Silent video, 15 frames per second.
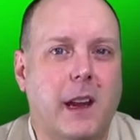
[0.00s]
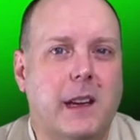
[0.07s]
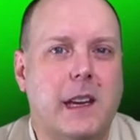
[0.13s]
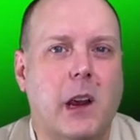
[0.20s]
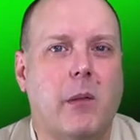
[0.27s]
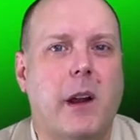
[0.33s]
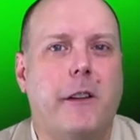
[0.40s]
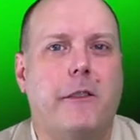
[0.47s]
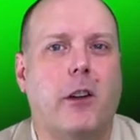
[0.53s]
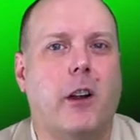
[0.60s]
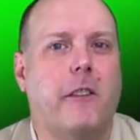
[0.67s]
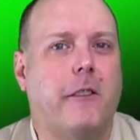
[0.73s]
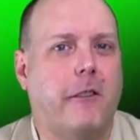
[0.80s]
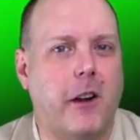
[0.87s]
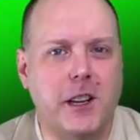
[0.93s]
Get ready for a
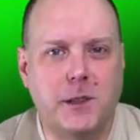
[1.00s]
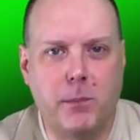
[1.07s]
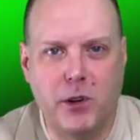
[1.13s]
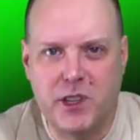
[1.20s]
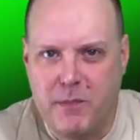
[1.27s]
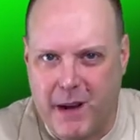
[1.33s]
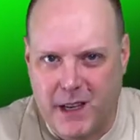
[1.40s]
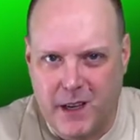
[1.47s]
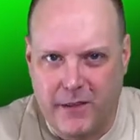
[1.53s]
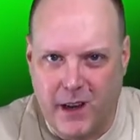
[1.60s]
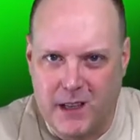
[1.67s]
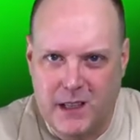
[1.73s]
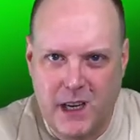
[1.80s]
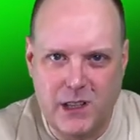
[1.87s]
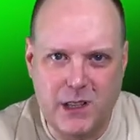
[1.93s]
fresh perspective
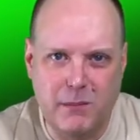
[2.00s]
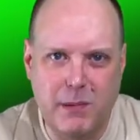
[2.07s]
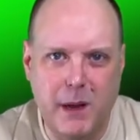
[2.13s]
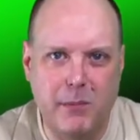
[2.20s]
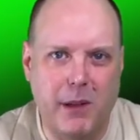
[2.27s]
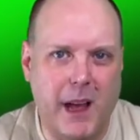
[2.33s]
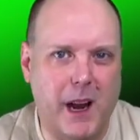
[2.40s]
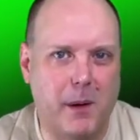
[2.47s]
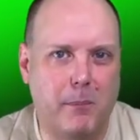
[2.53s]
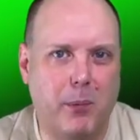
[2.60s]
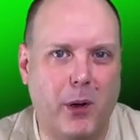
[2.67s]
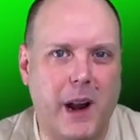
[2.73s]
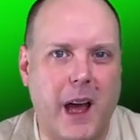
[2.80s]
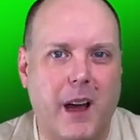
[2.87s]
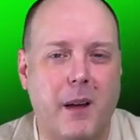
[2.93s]
on teaching people how to
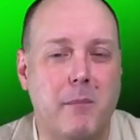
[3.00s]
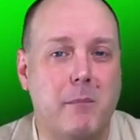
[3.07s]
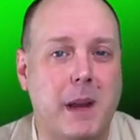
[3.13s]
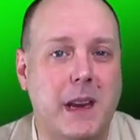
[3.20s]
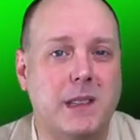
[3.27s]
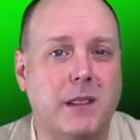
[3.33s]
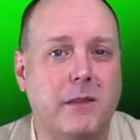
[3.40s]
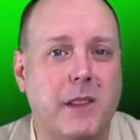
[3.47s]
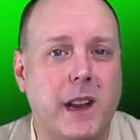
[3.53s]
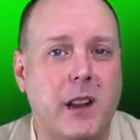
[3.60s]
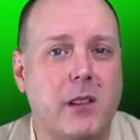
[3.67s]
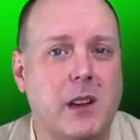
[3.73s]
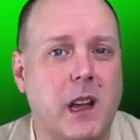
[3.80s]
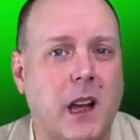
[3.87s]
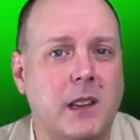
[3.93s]
put out amazing
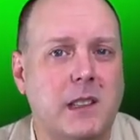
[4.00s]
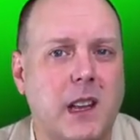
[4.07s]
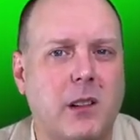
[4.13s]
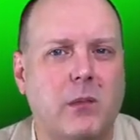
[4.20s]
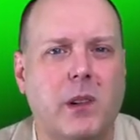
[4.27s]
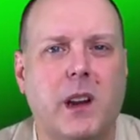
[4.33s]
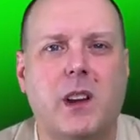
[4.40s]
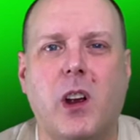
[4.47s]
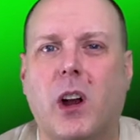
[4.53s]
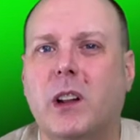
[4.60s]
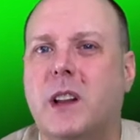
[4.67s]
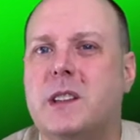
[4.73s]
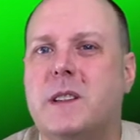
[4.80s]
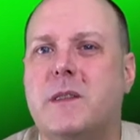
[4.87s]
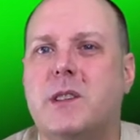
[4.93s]
video content,
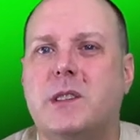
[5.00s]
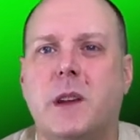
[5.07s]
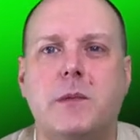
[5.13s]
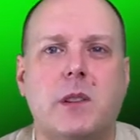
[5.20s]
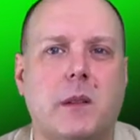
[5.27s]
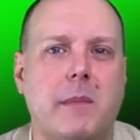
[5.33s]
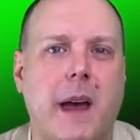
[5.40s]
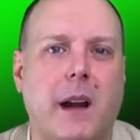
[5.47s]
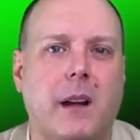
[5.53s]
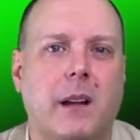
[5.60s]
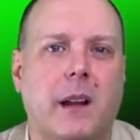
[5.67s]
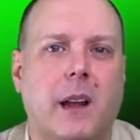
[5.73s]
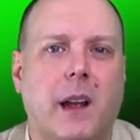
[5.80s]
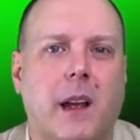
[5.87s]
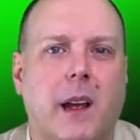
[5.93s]
regardless of the subject matter.
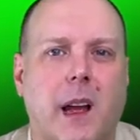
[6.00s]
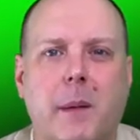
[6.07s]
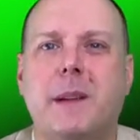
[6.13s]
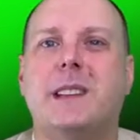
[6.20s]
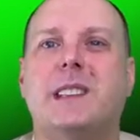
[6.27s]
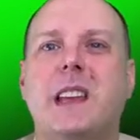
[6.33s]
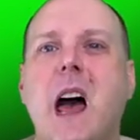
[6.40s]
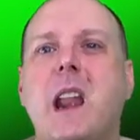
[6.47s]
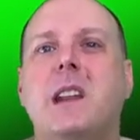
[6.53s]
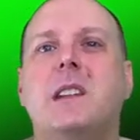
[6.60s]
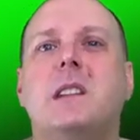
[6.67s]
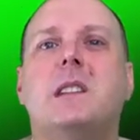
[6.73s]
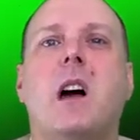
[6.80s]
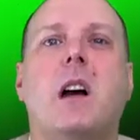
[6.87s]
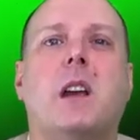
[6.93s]
I'm excited to
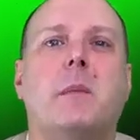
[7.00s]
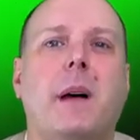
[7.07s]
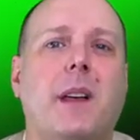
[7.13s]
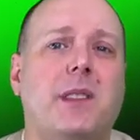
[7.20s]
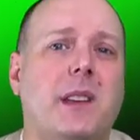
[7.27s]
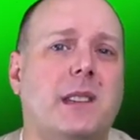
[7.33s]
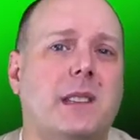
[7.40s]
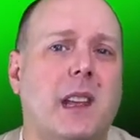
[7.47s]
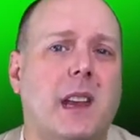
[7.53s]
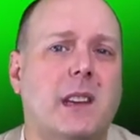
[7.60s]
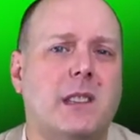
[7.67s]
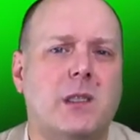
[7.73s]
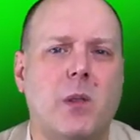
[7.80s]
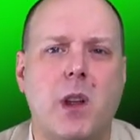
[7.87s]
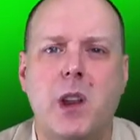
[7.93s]
talk about these
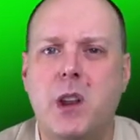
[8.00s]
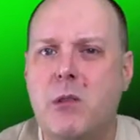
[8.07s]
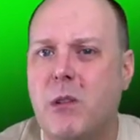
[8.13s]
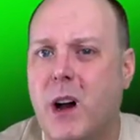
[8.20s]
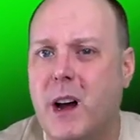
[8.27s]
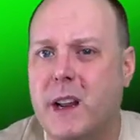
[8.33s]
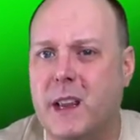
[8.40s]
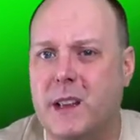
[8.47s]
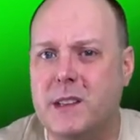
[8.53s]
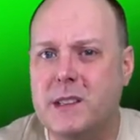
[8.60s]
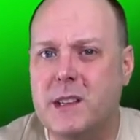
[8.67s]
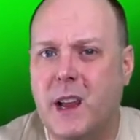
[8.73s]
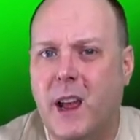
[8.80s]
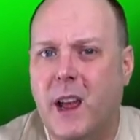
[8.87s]
things to a new audience.